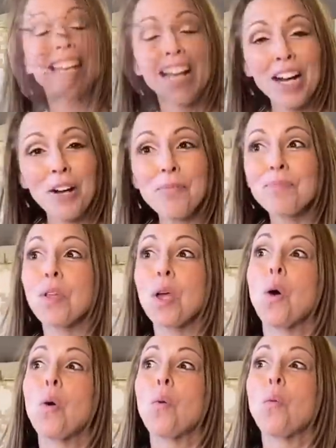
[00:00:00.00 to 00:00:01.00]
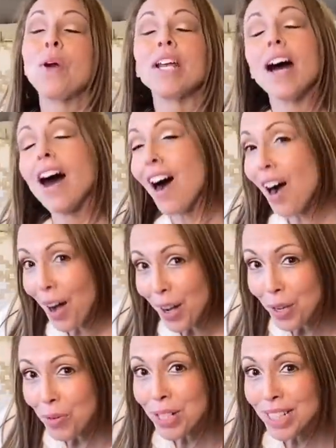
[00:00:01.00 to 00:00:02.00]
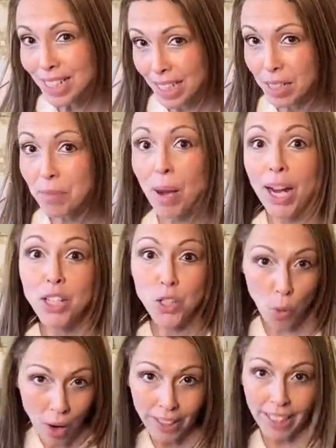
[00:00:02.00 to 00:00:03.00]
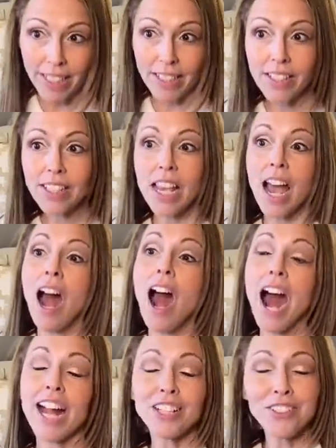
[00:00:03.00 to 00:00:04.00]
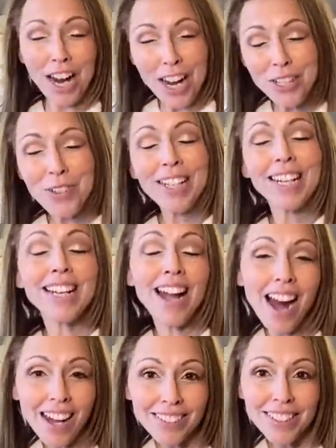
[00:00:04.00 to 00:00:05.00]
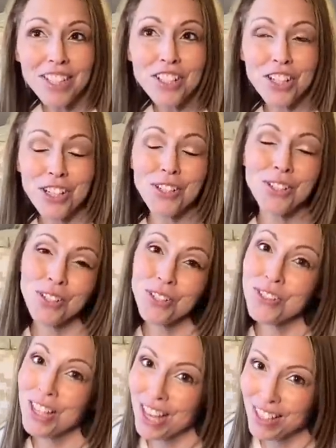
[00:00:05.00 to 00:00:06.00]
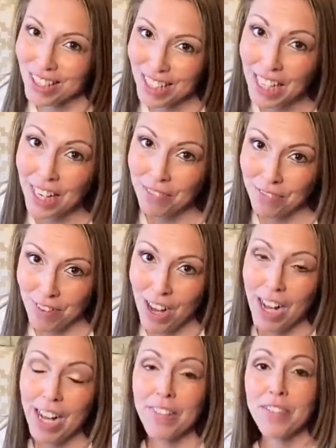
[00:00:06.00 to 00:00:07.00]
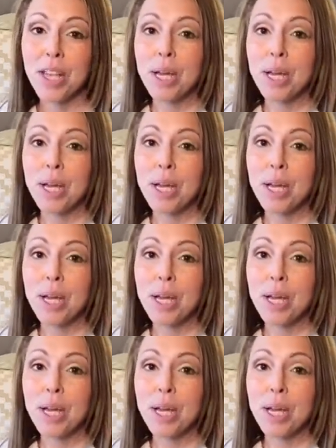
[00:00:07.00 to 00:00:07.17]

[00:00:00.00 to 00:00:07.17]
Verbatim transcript: Now, when I was in my 20s, I graduated college in 2005.